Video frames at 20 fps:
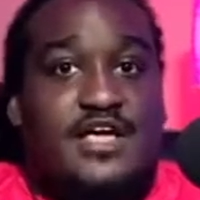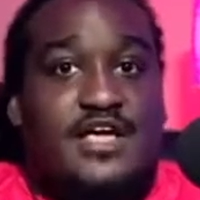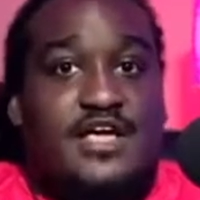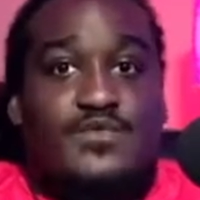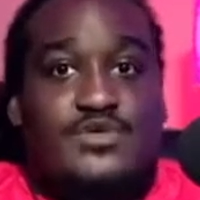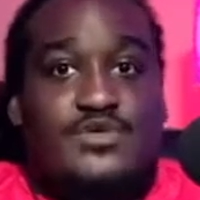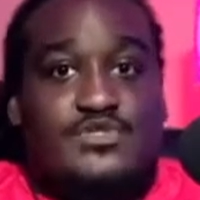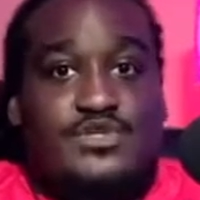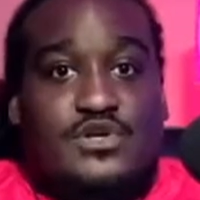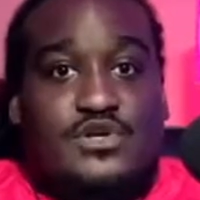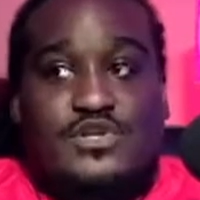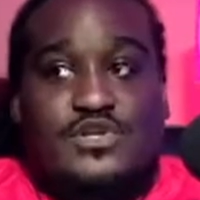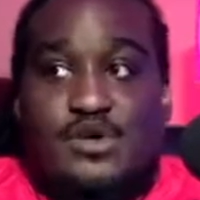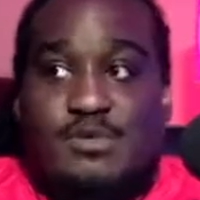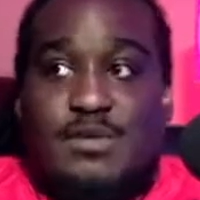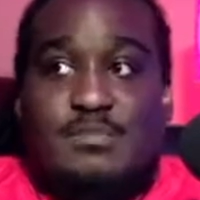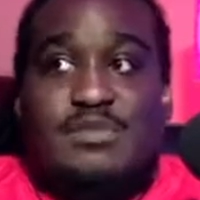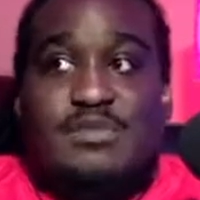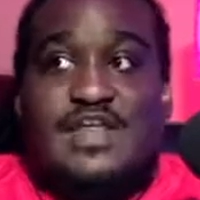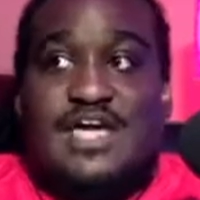When you start
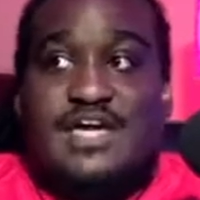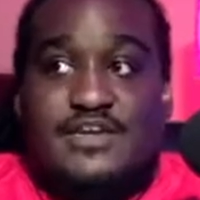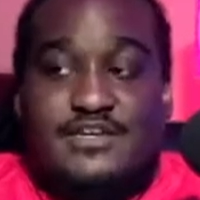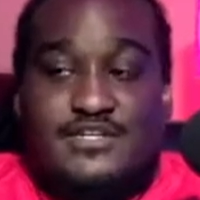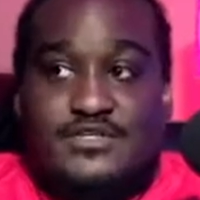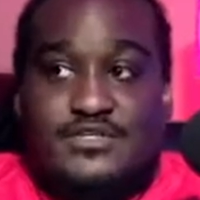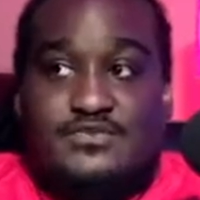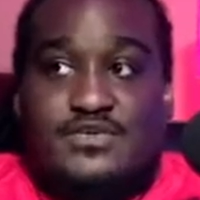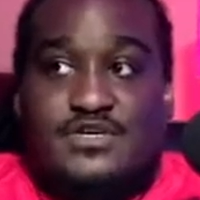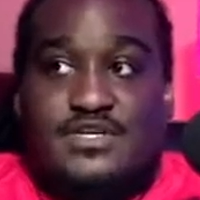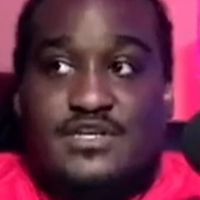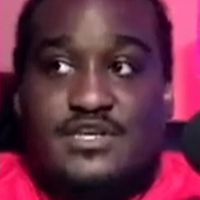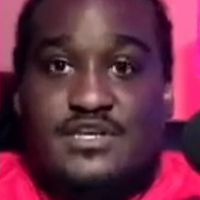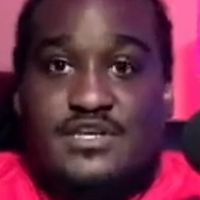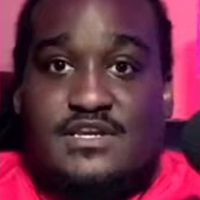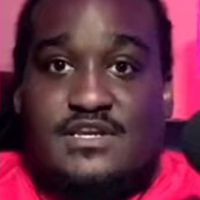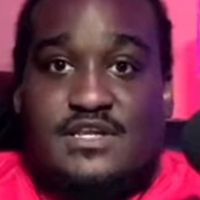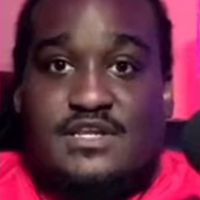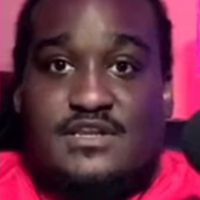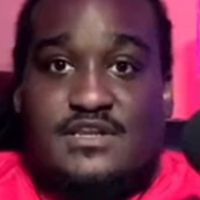talking about Black history
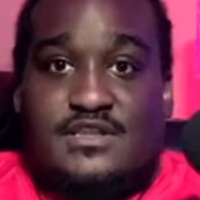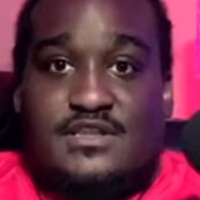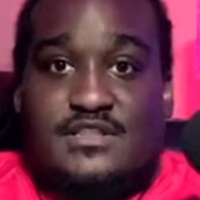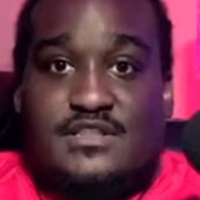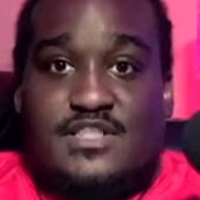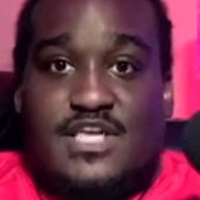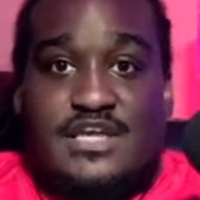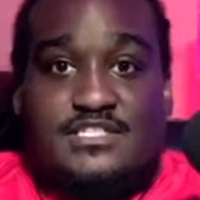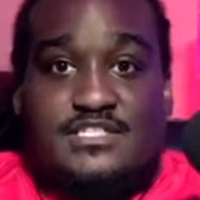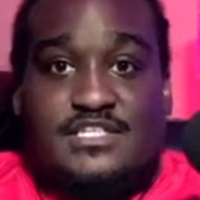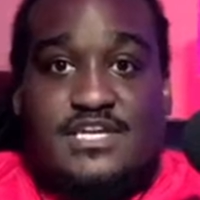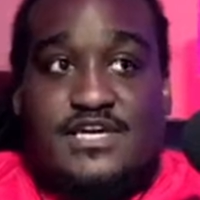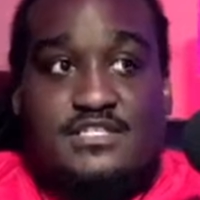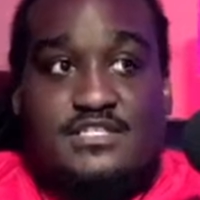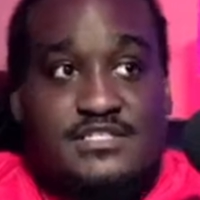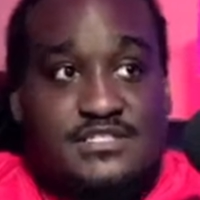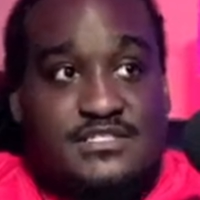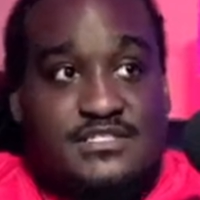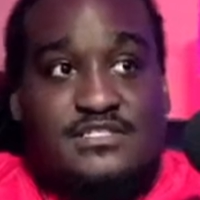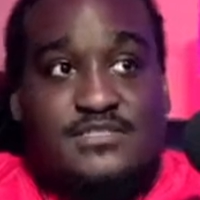and the
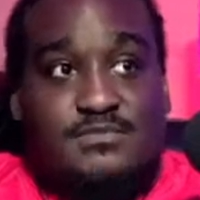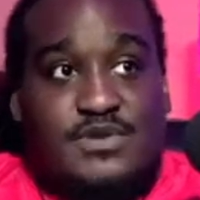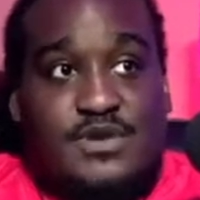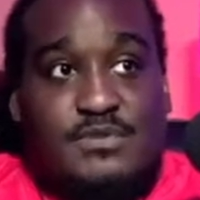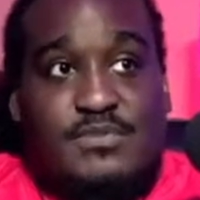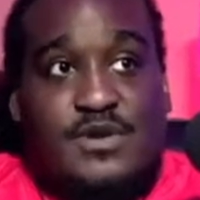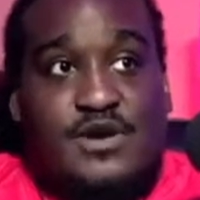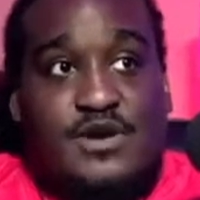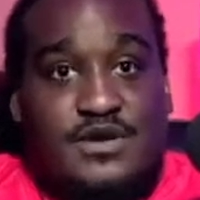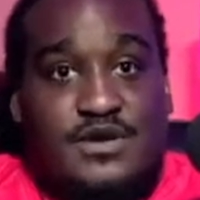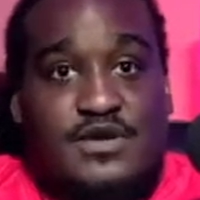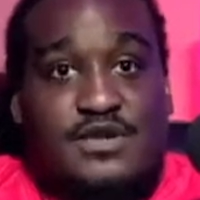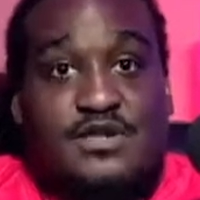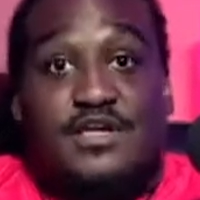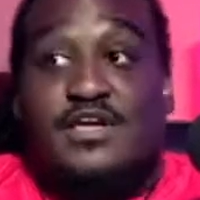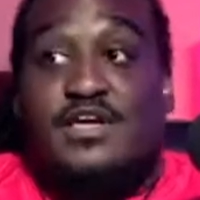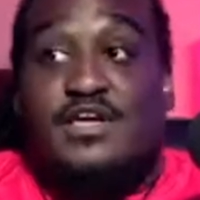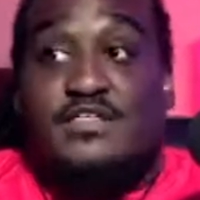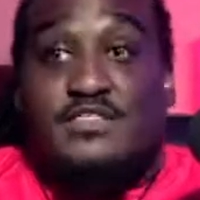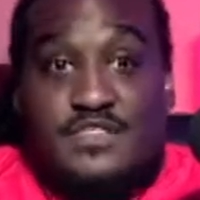education system in America,
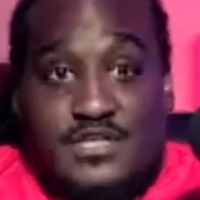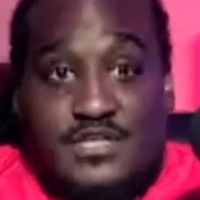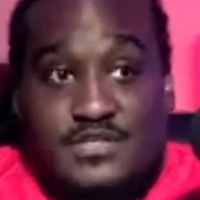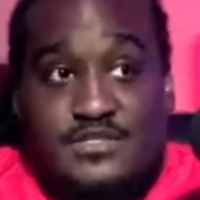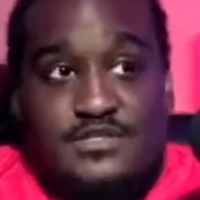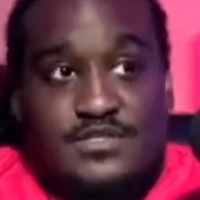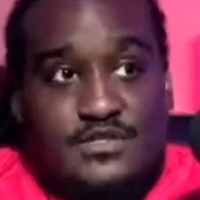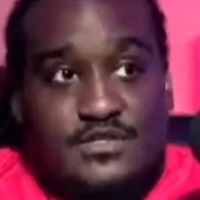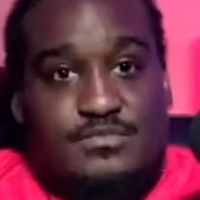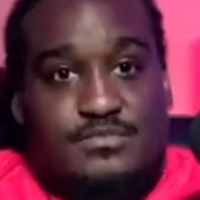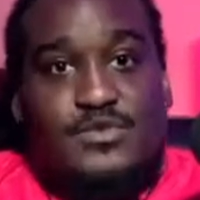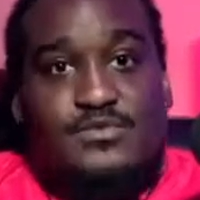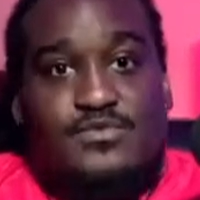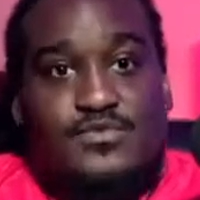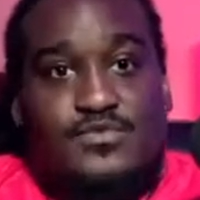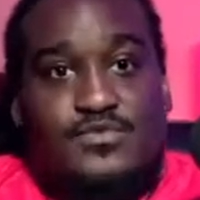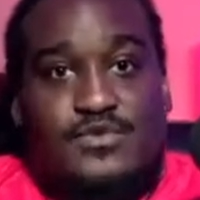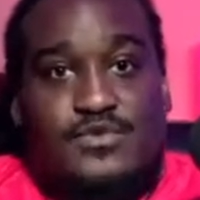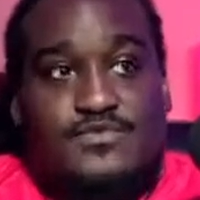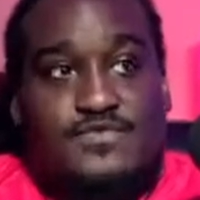these are the
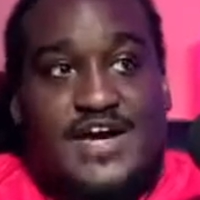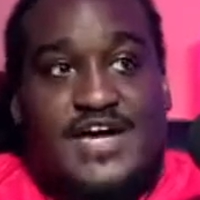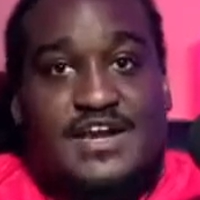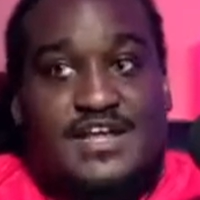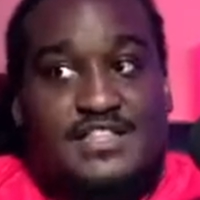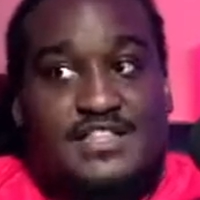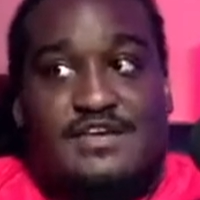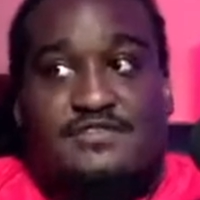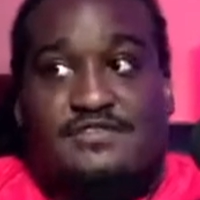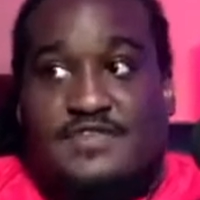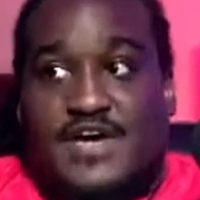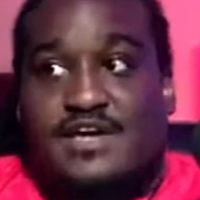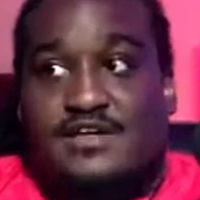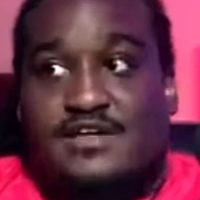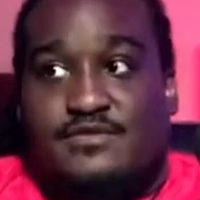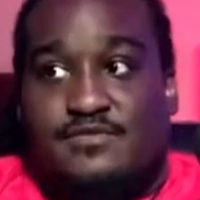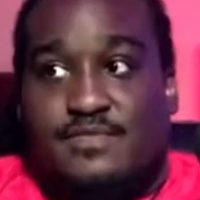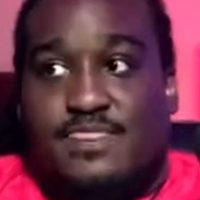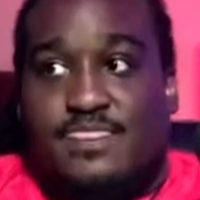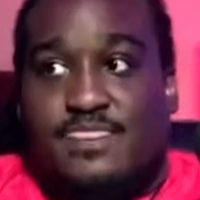people who are fighting that fight.
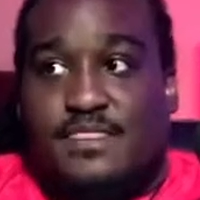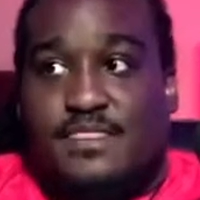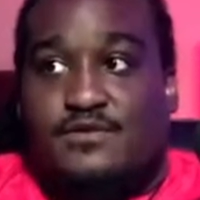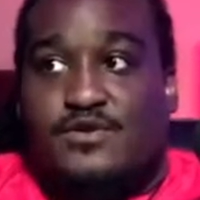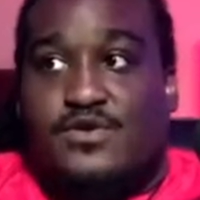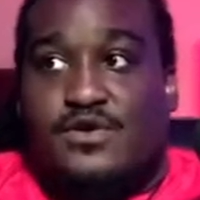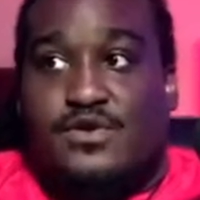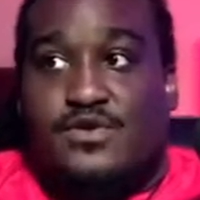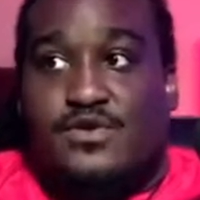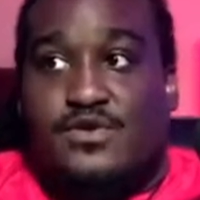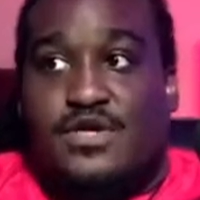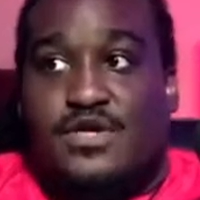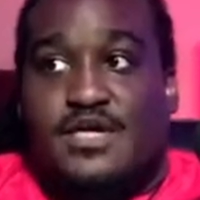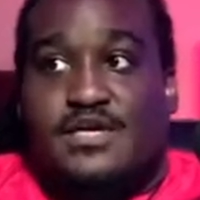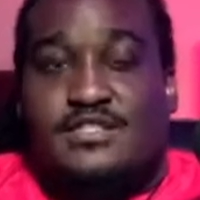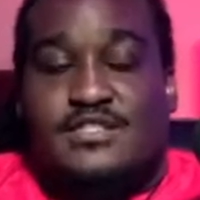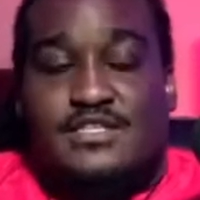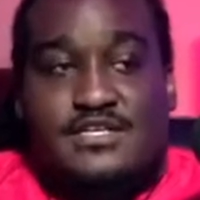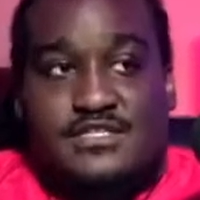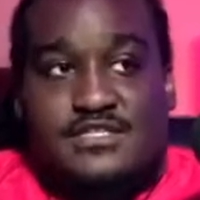
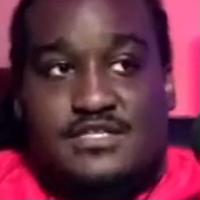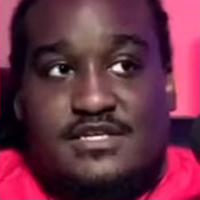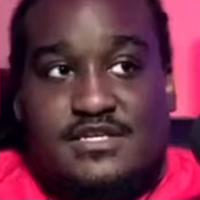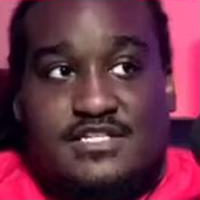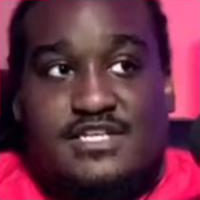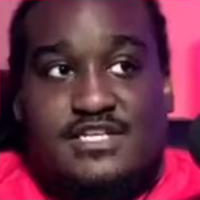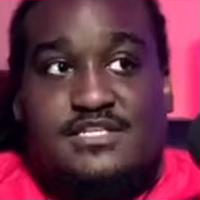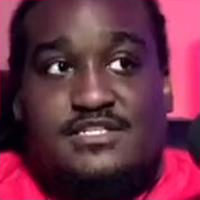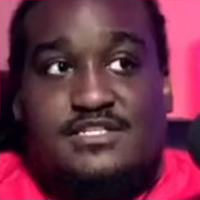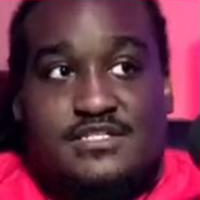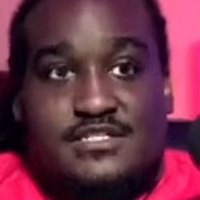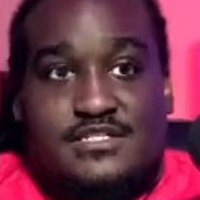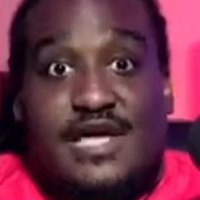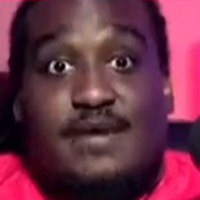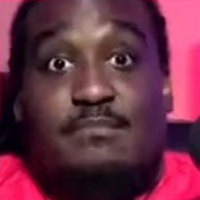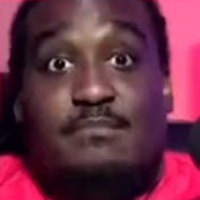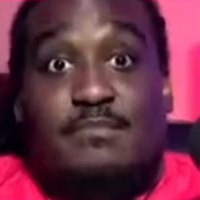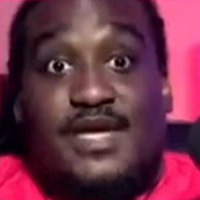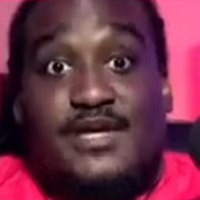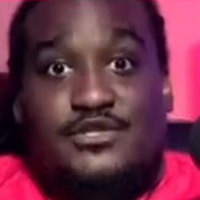These are the teachers
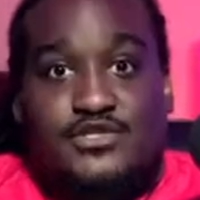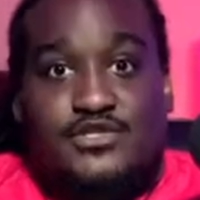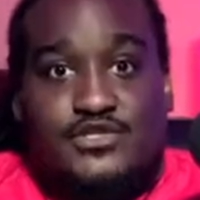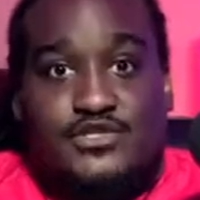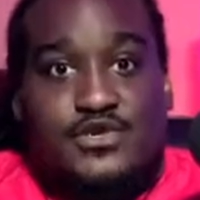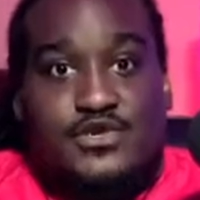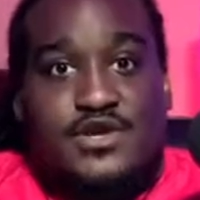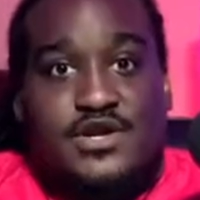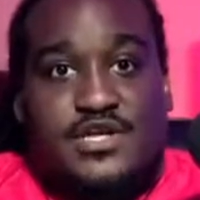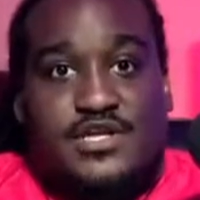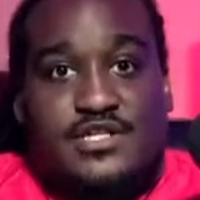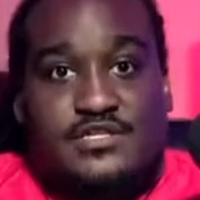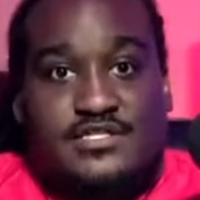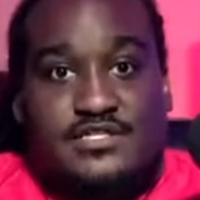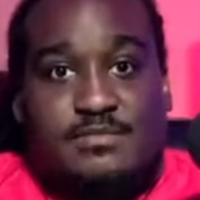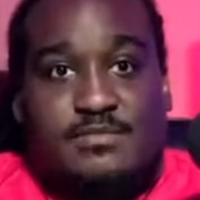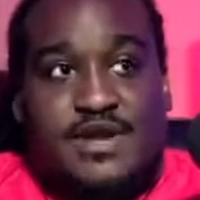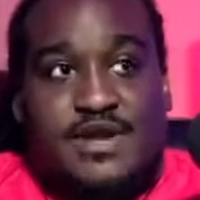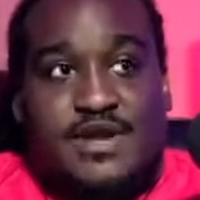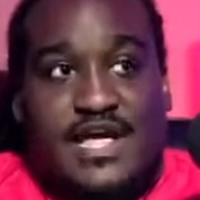that made sure that
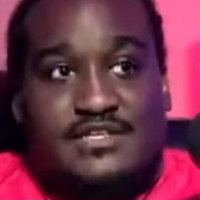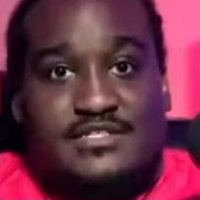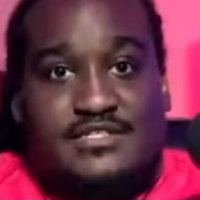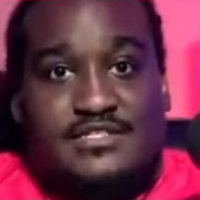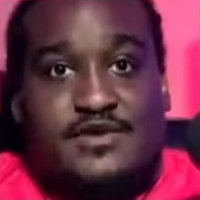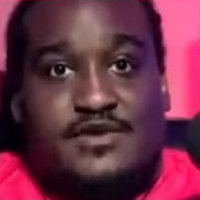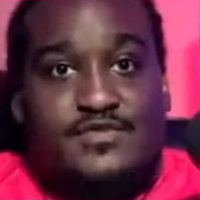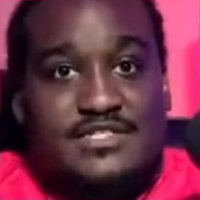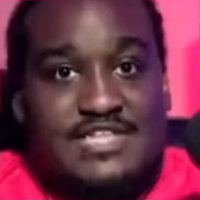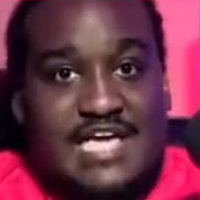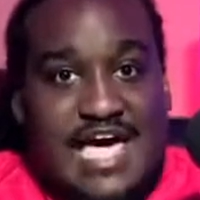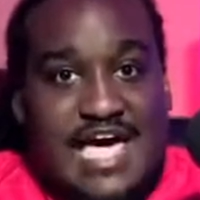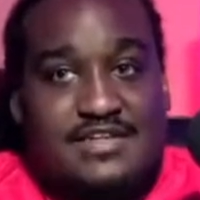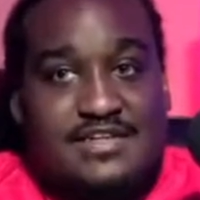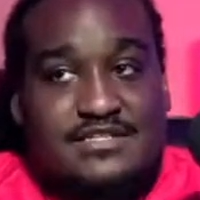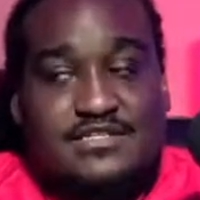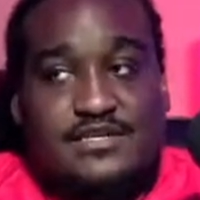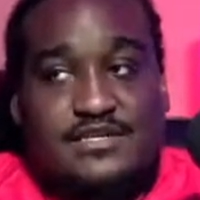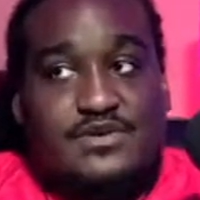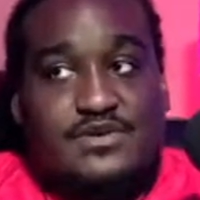some of that stuff was
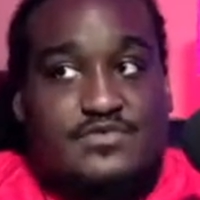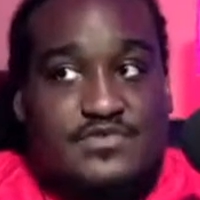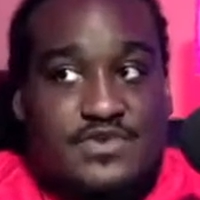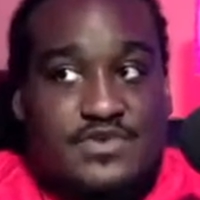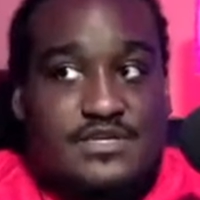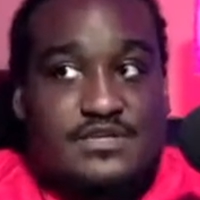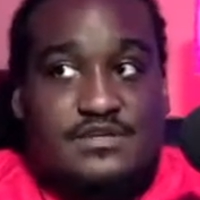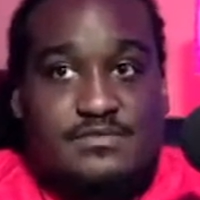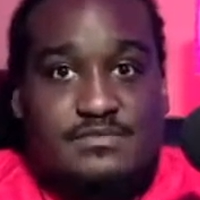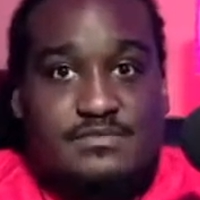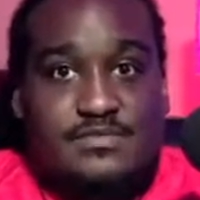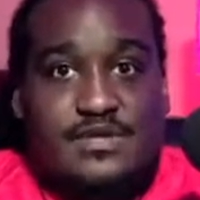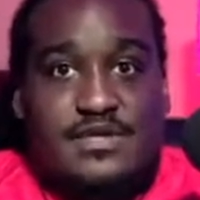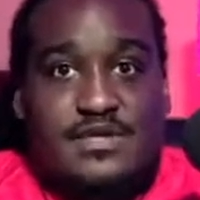added to the curriculum.